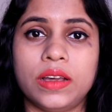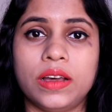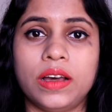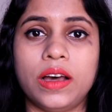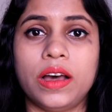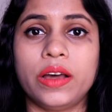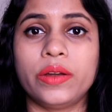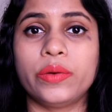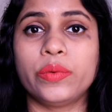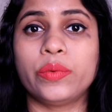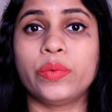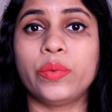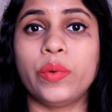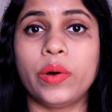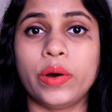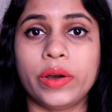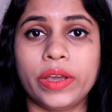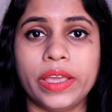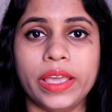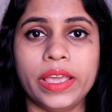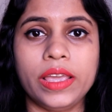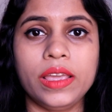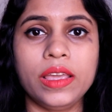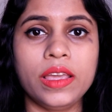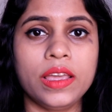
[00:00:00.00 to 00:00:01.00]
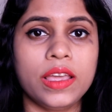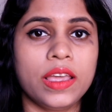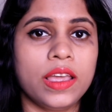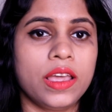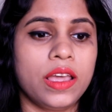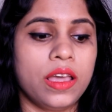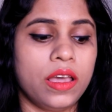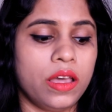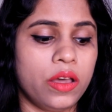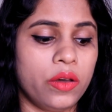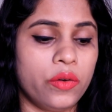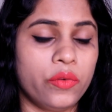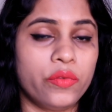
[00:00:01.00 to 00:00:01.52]
are working,
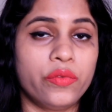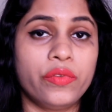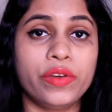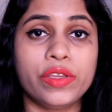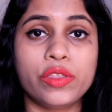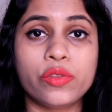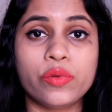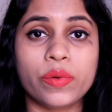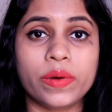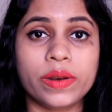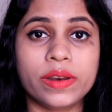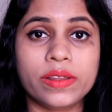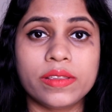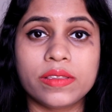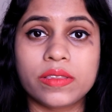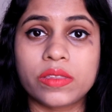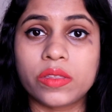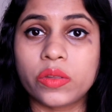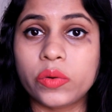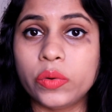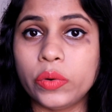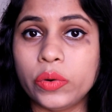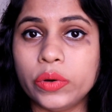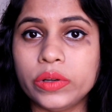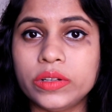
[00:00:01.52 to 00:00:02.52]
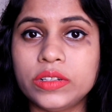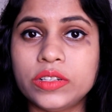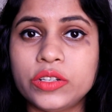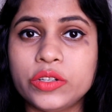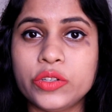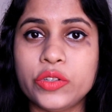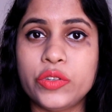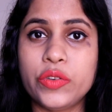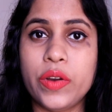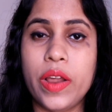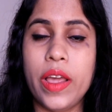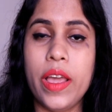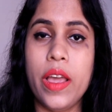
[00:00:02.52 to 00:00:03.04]
which one is good
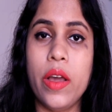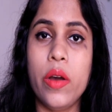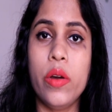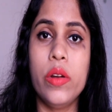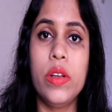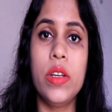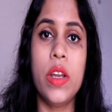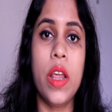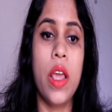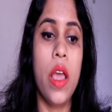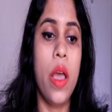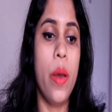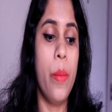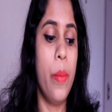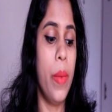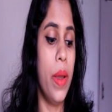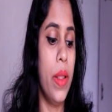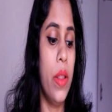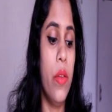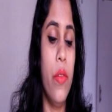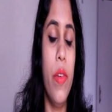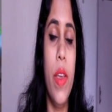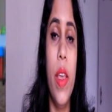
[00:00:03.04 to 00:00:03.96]
to try out. Let's